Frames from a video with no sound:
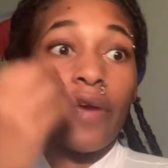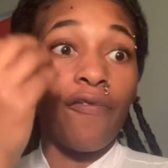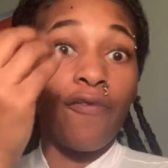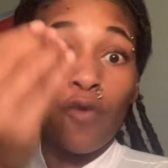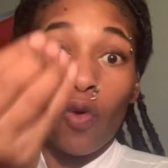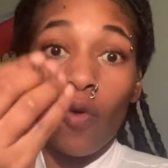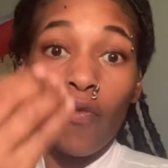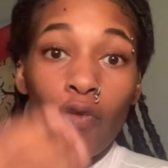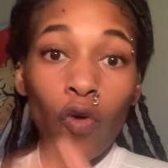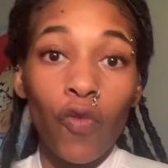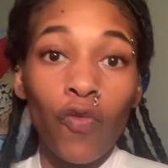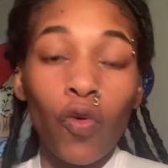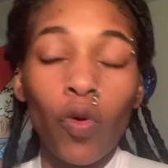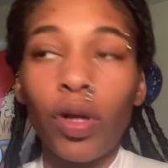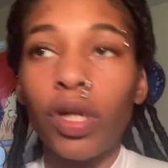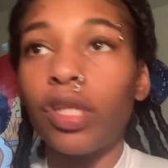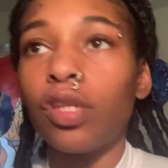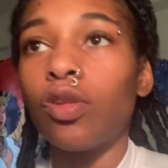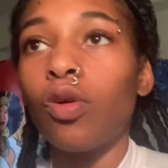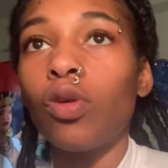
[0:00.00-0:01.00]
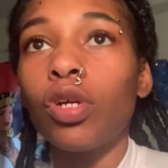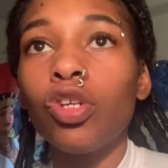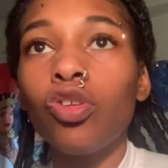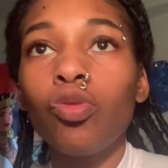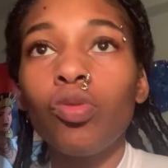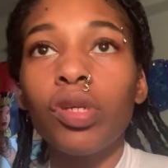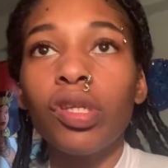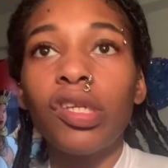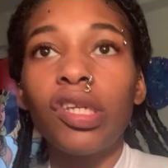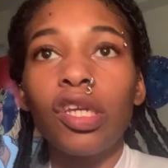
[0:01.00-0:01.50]
444, and as long as
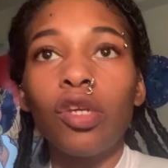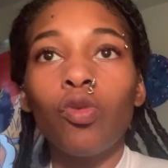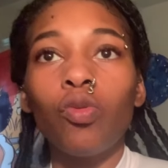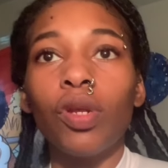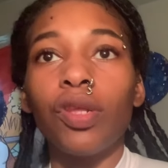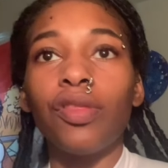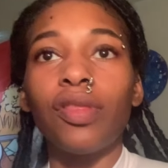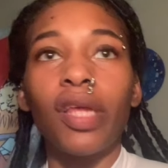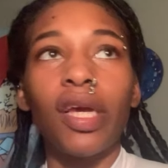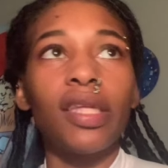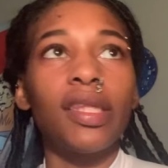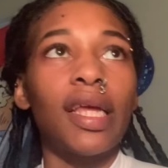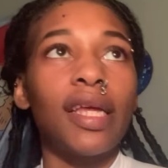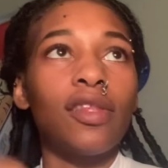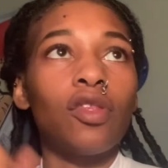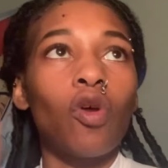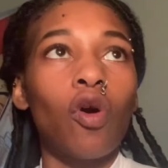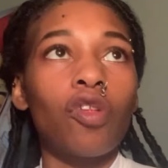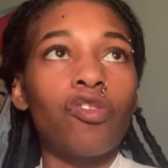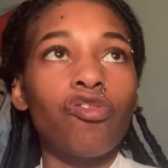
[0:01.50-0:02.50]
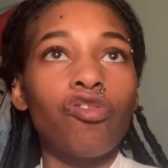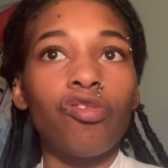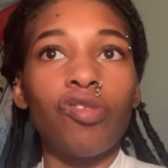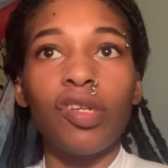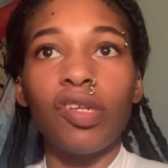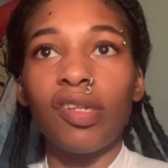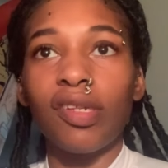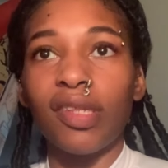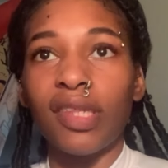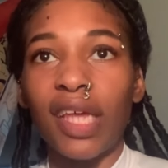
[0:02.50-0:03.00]
you continue to think that thoughts are
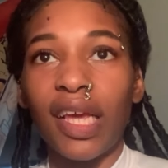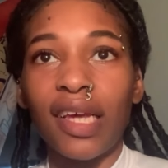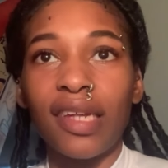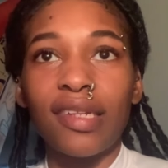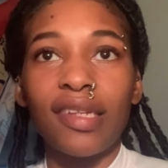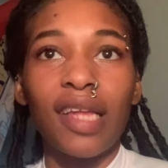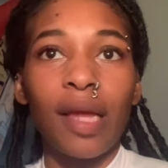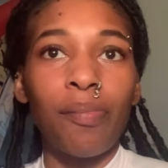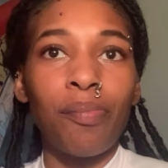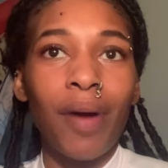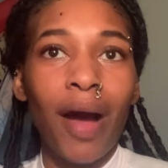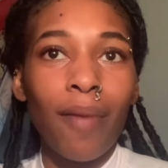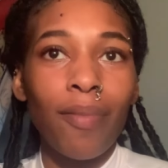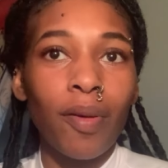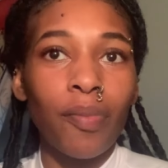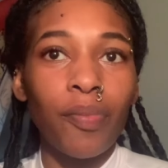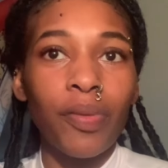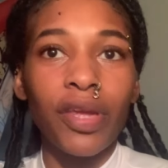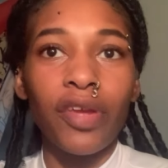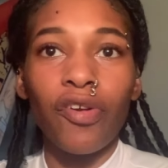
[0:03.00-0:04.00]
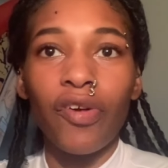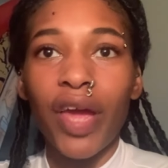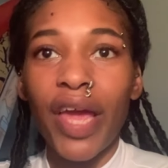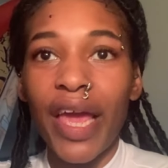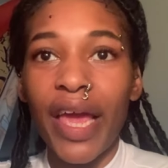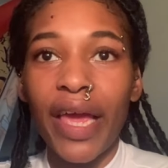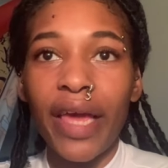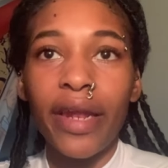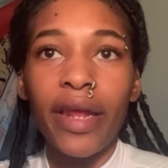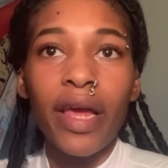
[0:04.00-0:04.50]
just things that pop up in your
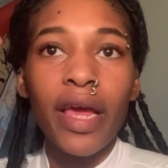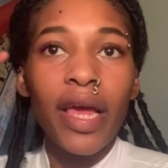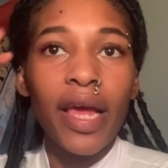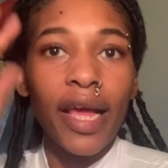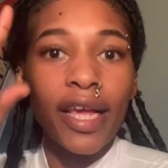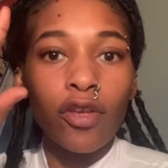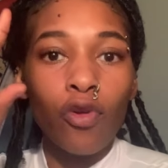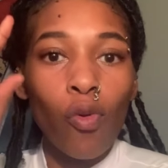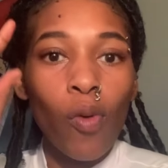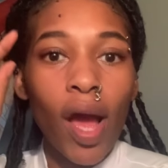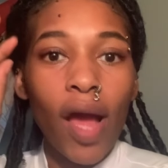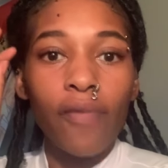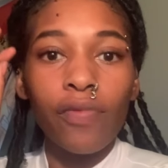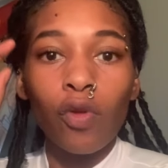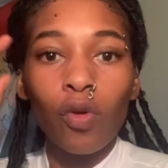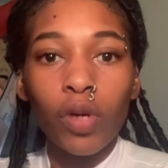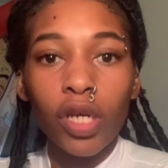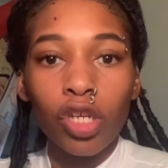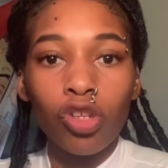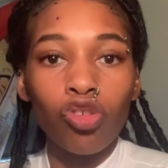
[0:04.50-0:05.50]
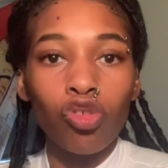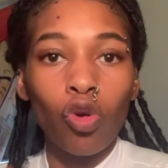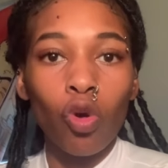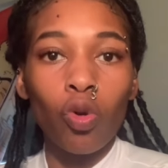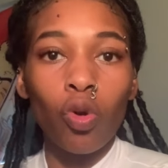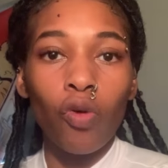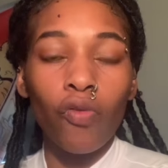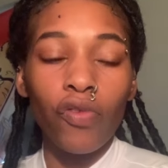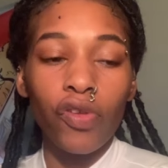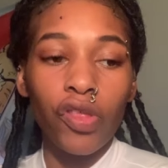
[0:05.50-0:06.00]
head and you have no
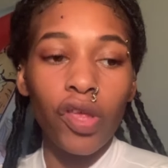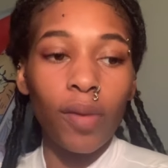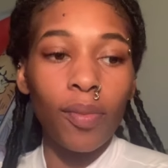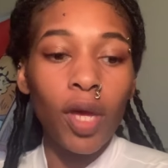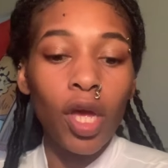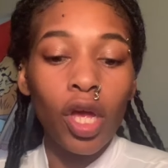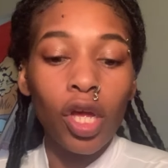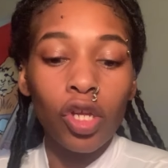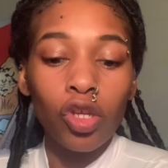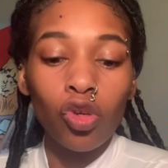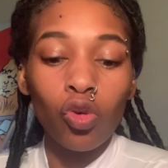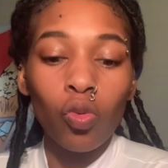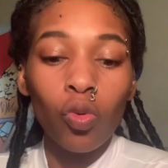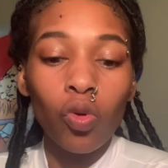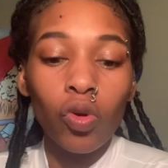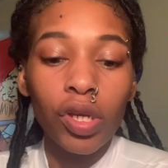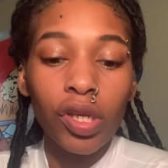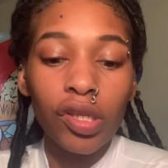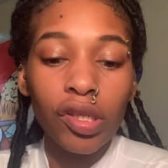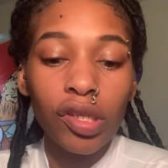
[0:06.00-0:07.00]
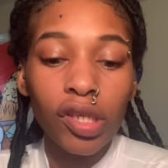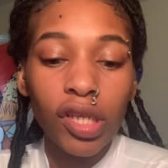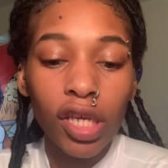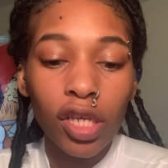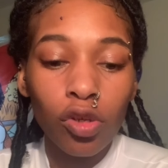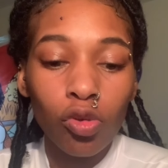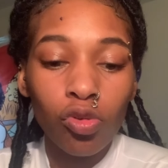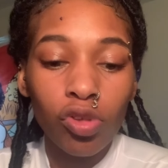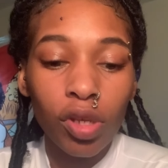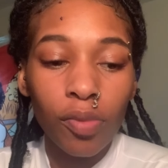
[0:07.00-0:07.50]
control over them, you will
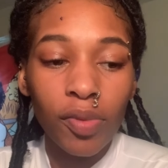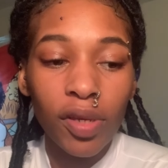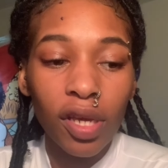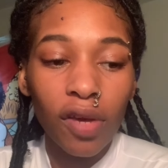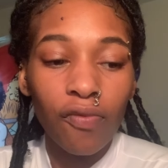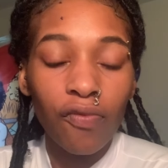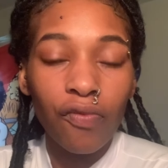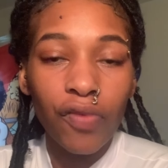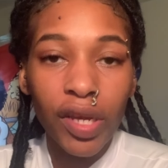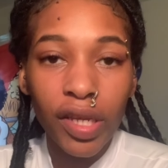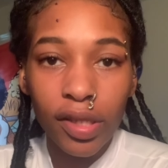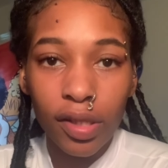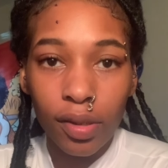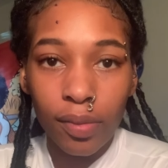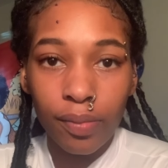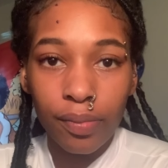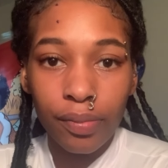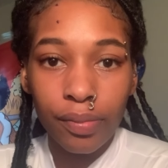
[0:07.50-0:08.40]
continue to be a victim